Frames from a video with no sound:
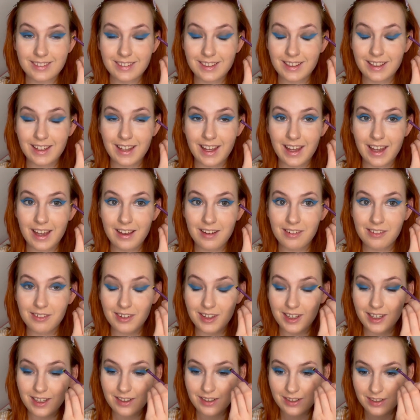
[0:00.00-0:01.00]
Can't
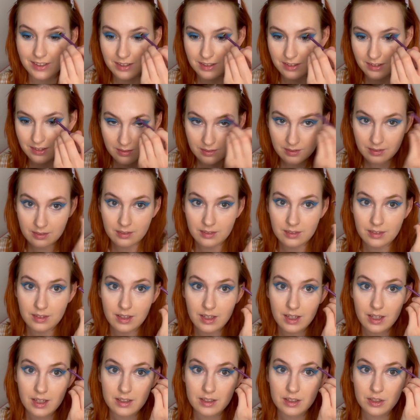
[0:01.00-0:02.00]
wait.
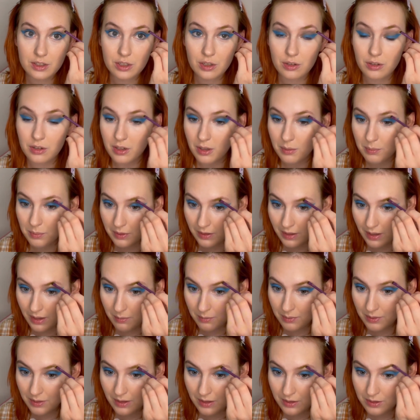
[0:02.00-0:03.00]
Is it showing up on
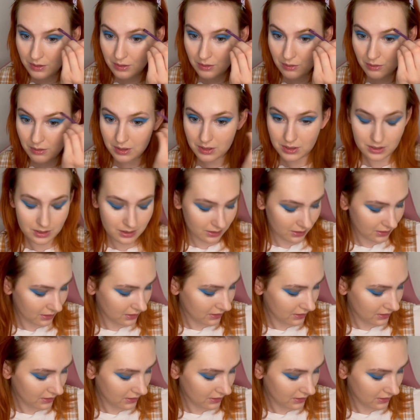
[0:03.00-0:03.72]
camera? That's the question.